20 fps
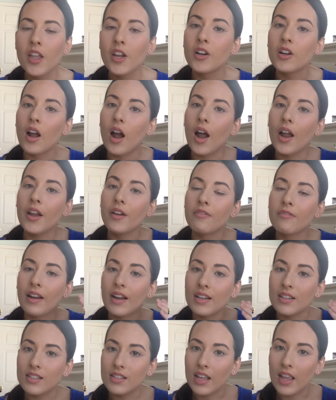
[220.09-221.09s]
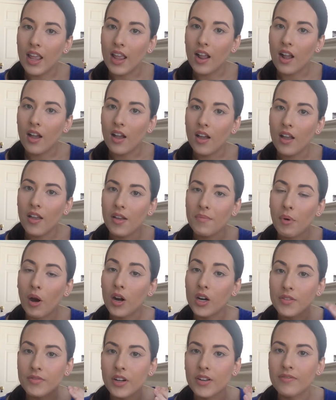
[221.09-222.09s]
You're not erasing
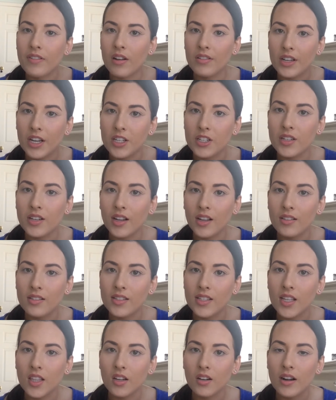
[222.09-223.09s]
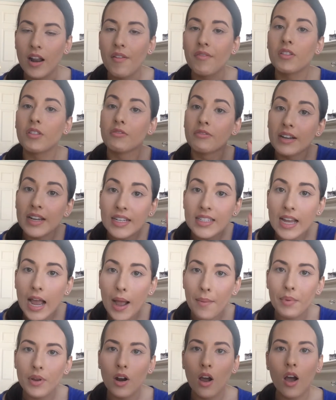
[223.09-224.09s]
part of your foundation and concealer and having to
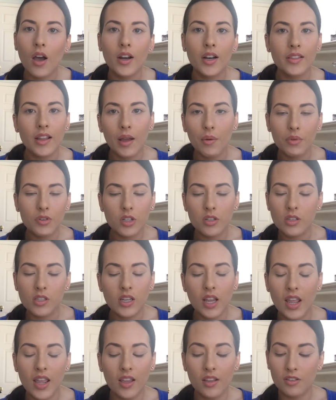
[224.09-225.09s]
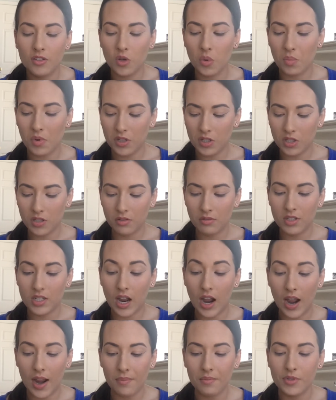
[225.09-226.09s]
re-dab it on, and that would just take so much
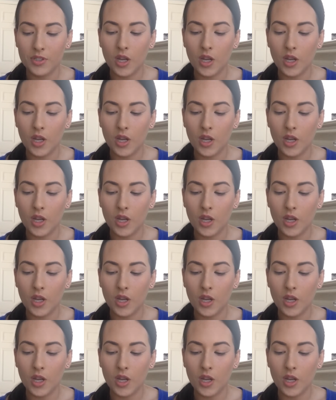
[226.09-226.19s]
time.